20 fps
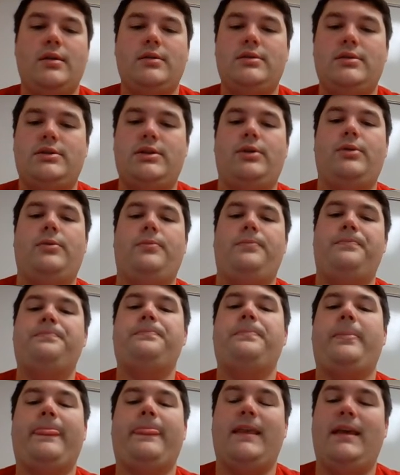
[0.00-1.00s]
So
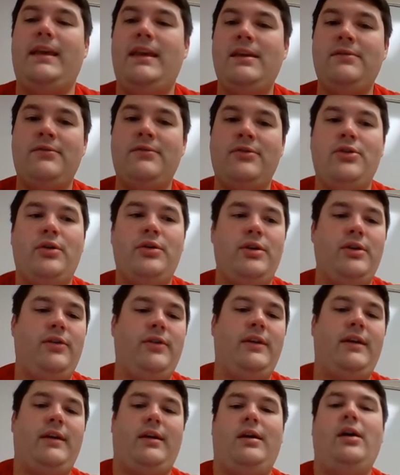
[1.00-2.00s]
even though you
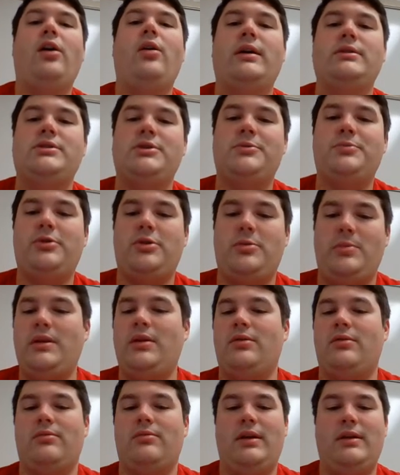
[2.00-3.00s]
think, oh, I just put them in
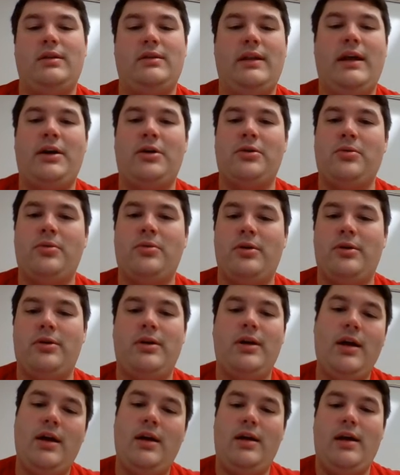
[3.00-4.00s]
the letter
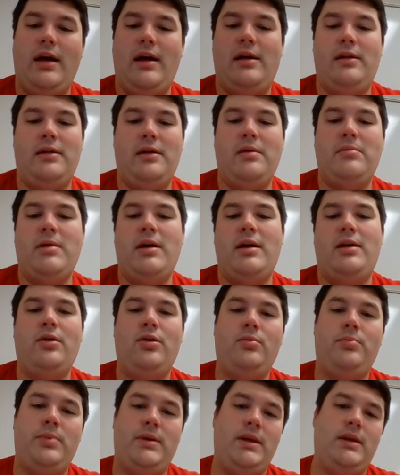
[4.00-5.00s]
order,
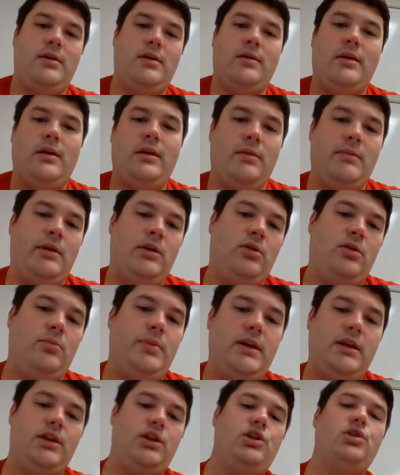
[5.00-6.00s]
LMNOP or
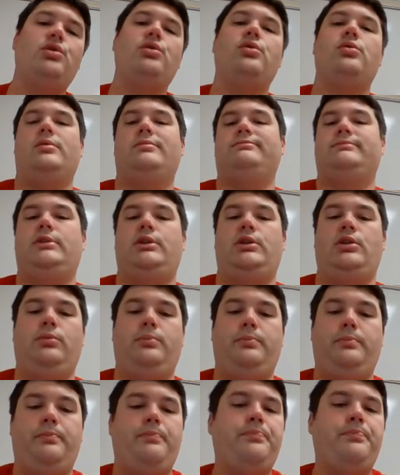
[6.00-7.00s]
LMNOPQ,
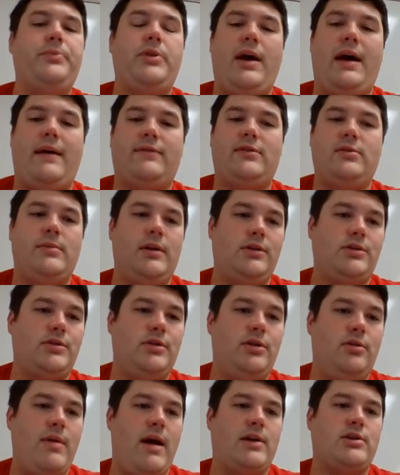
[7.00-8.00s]
nope. You have to make sure
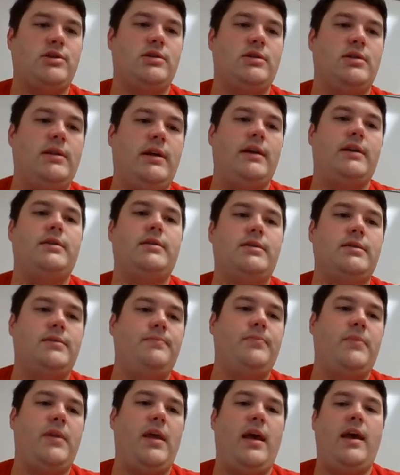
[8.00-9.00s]
you're matching the letters.
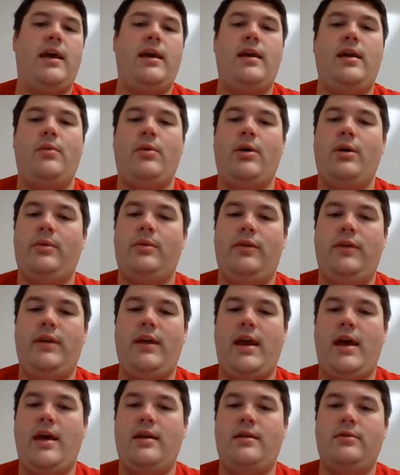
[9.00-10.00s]
A went with the
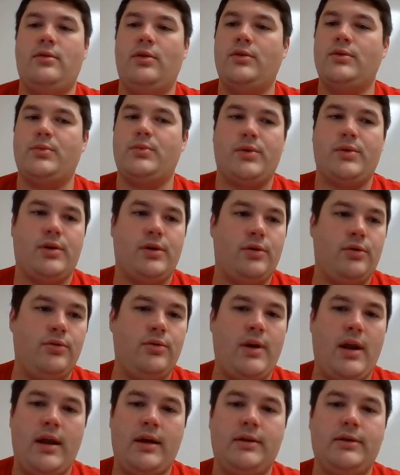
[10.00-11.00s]
N. Those were the
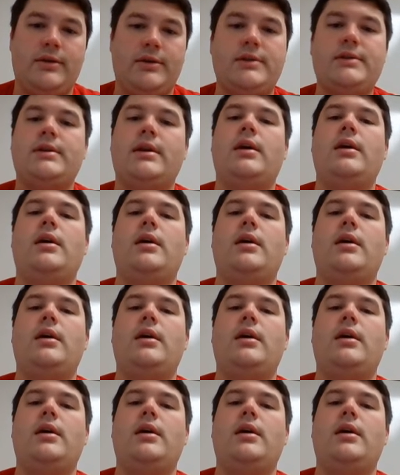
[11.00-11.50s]
congruent angles.